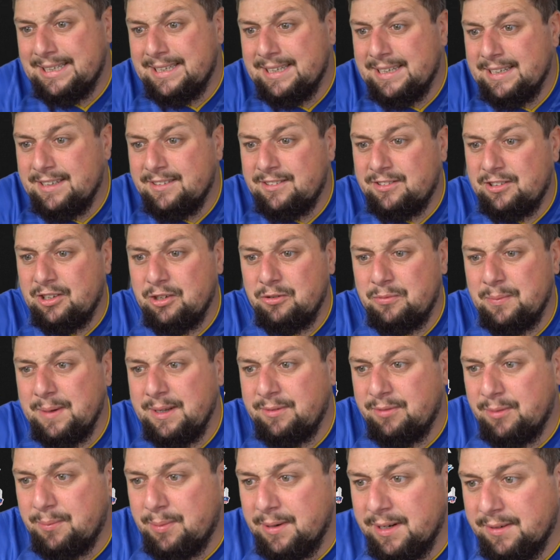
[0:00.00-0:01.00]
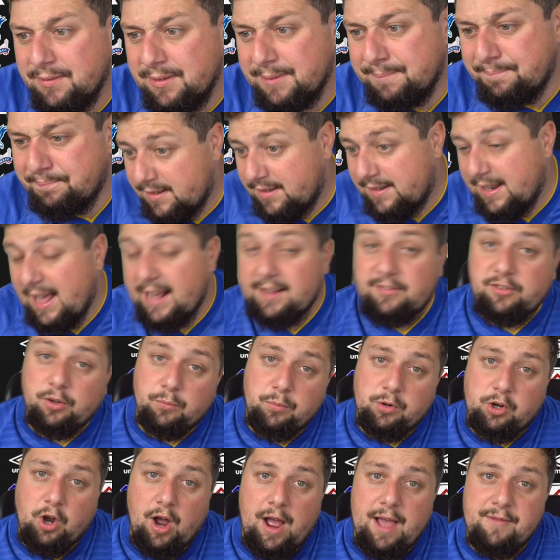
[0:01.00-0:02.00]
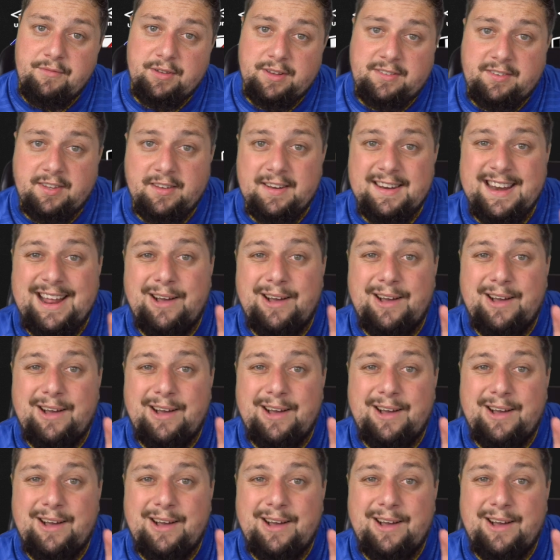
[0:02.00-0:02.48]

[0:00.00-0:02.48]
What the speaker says: Excuse me for breathing. Next up, we've got Everton.